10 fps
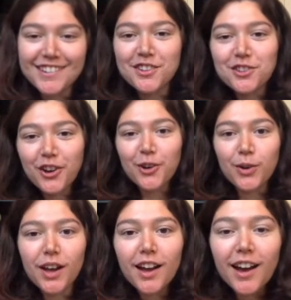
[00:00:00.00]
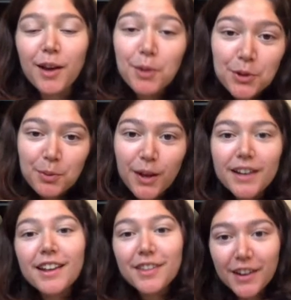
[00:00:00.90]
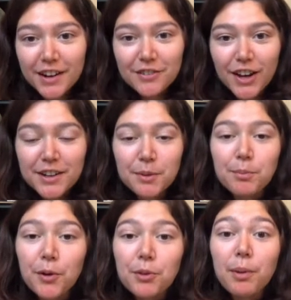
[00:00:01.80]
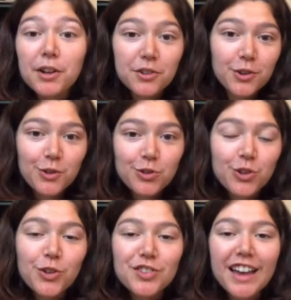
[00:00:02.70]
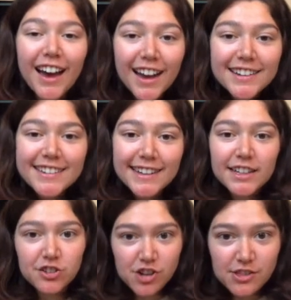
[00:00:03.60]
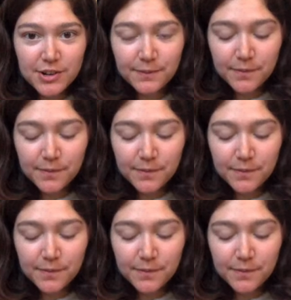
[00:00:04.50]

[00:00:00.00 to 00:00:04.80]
So I multiplied, and then I divided both by 2. So those undid each other.